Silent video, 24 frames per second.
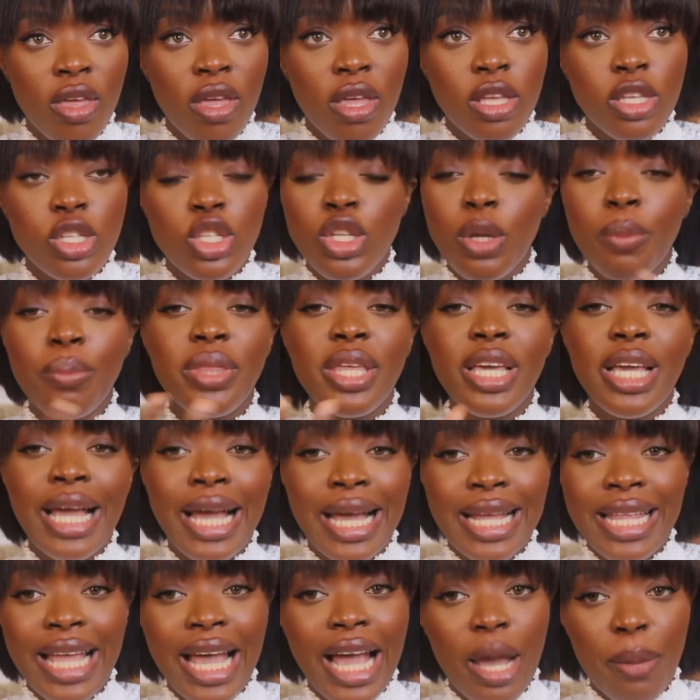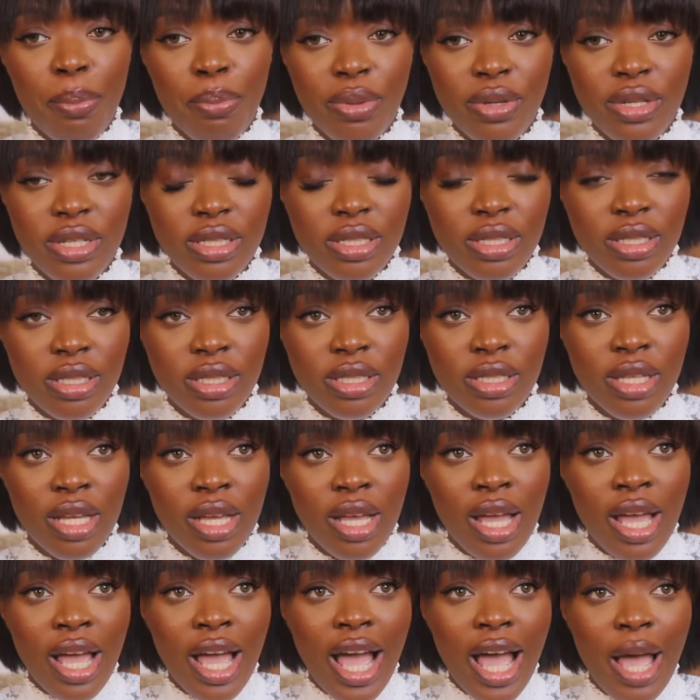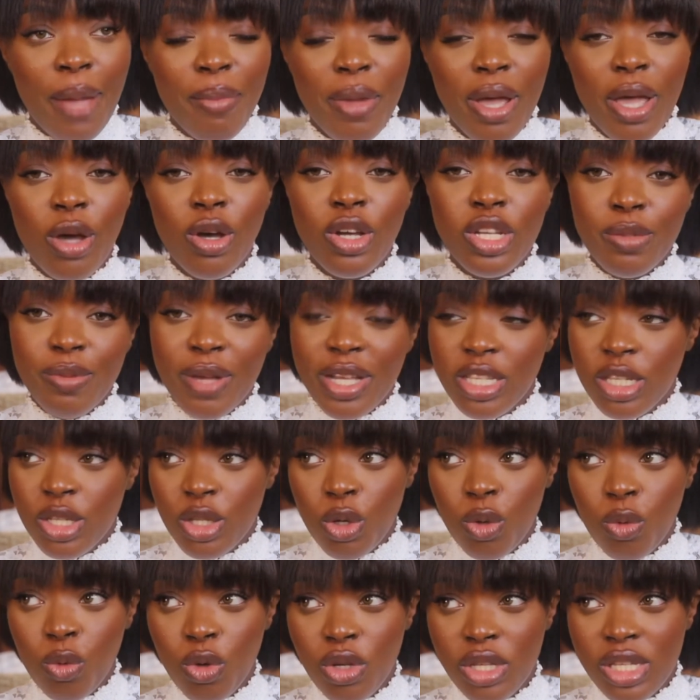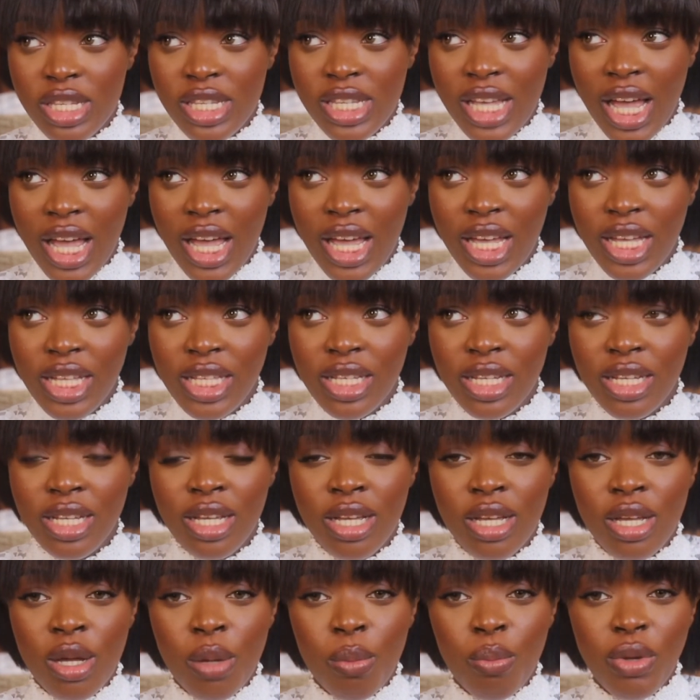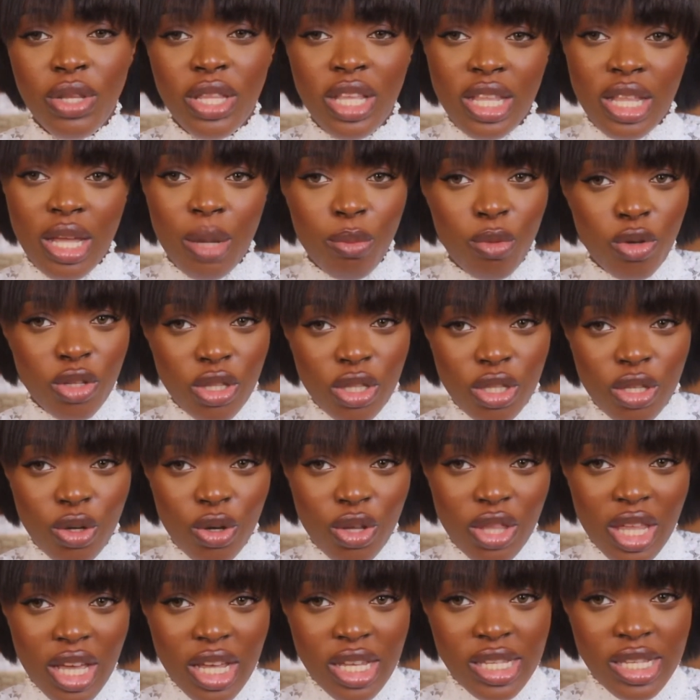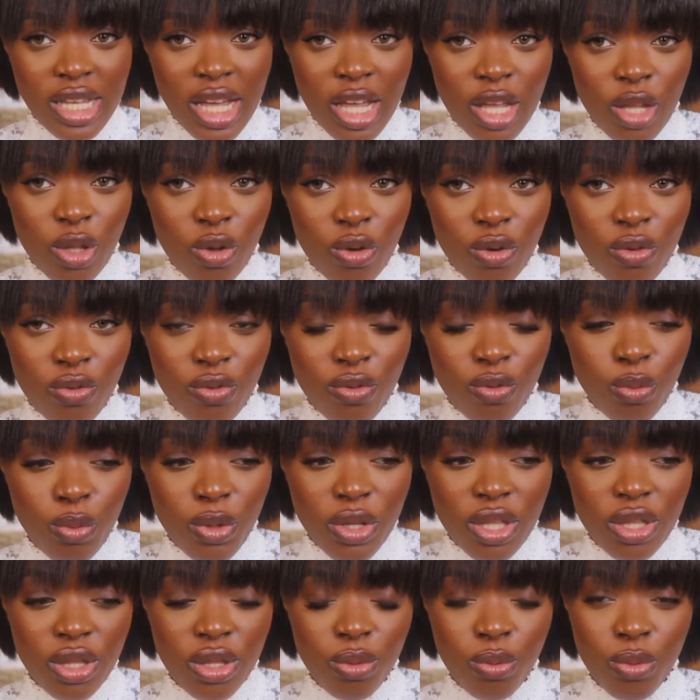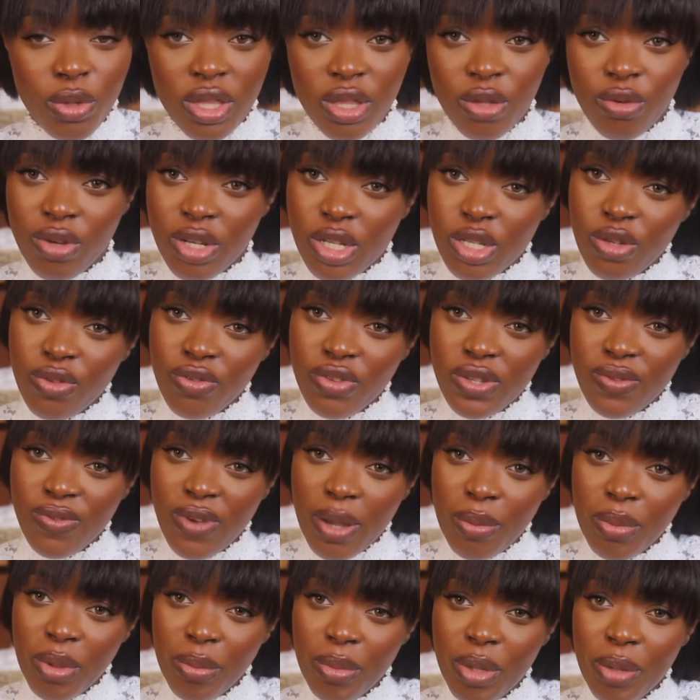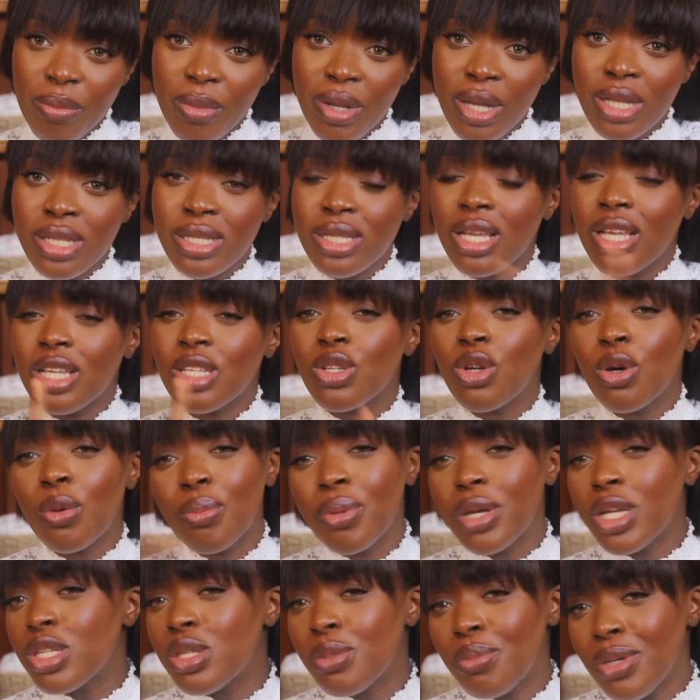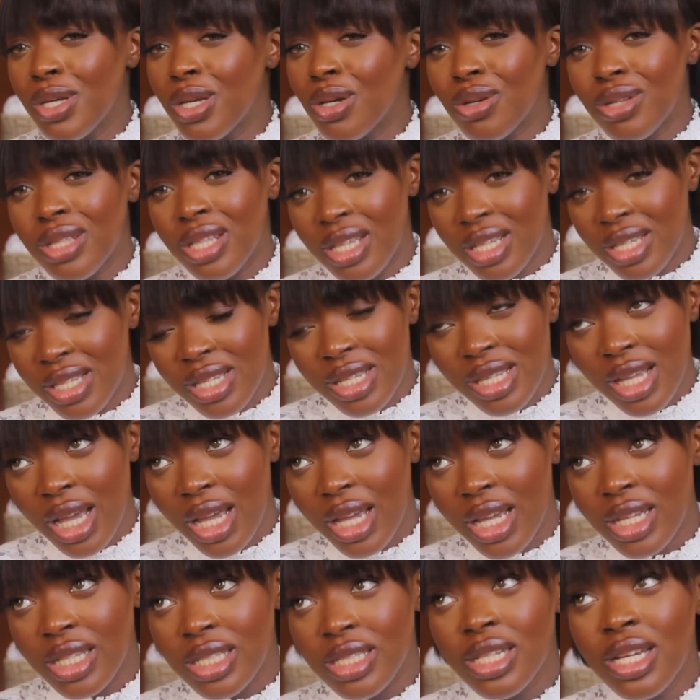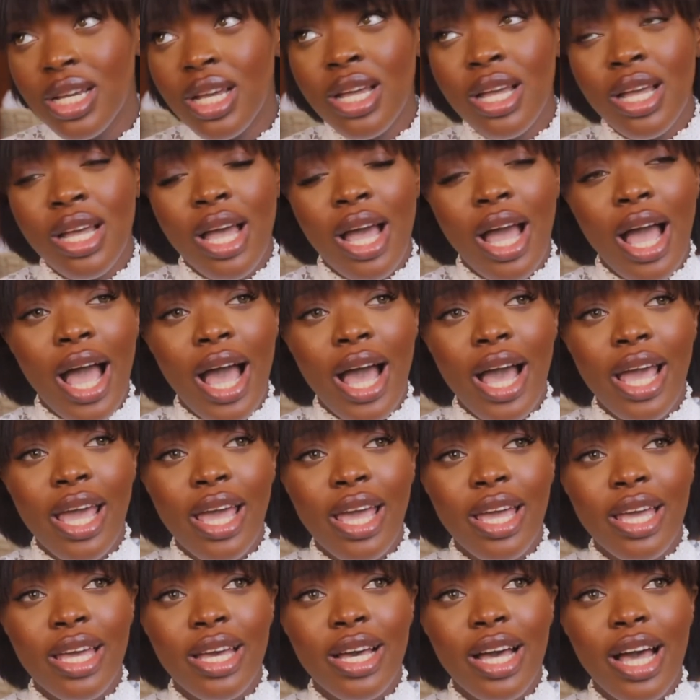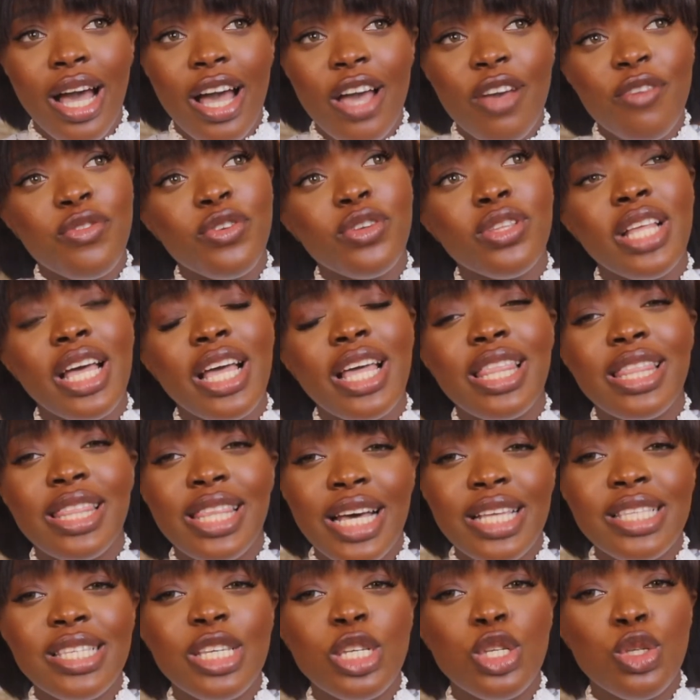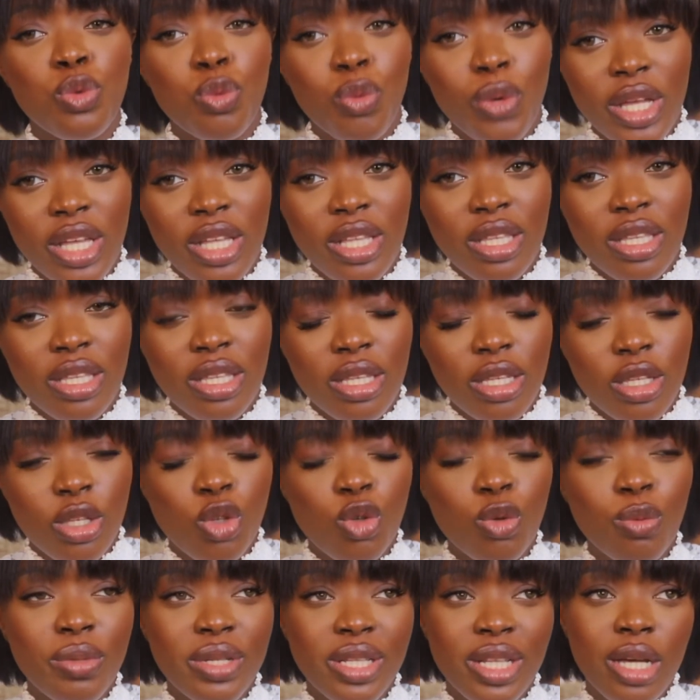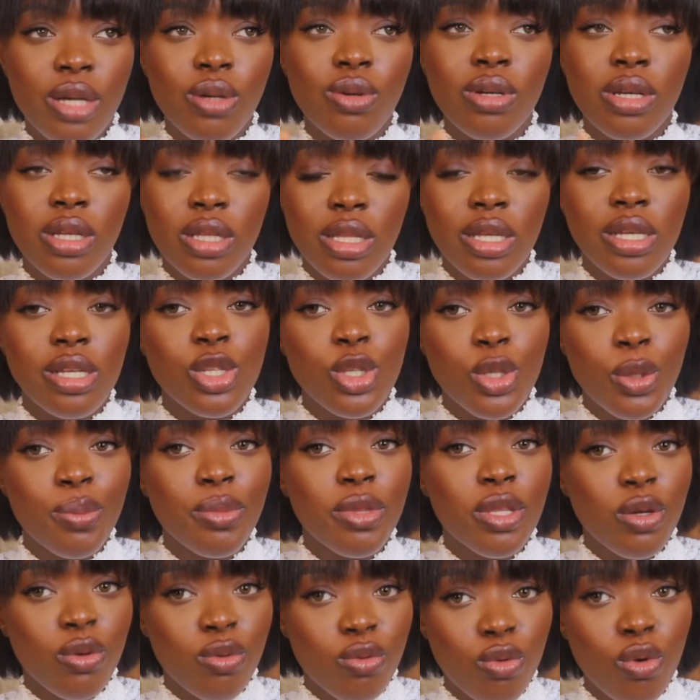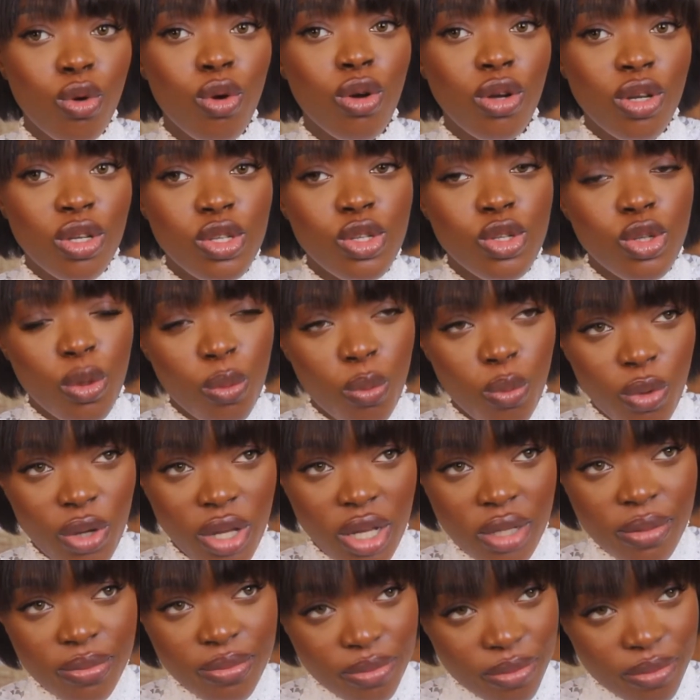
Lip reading: something can happen and my husband is on one side, but then I'm on the other side with the rest of his family members, as compared to being on his side. I feel like that is when you'll be like, okay, there's something wrong somewhere.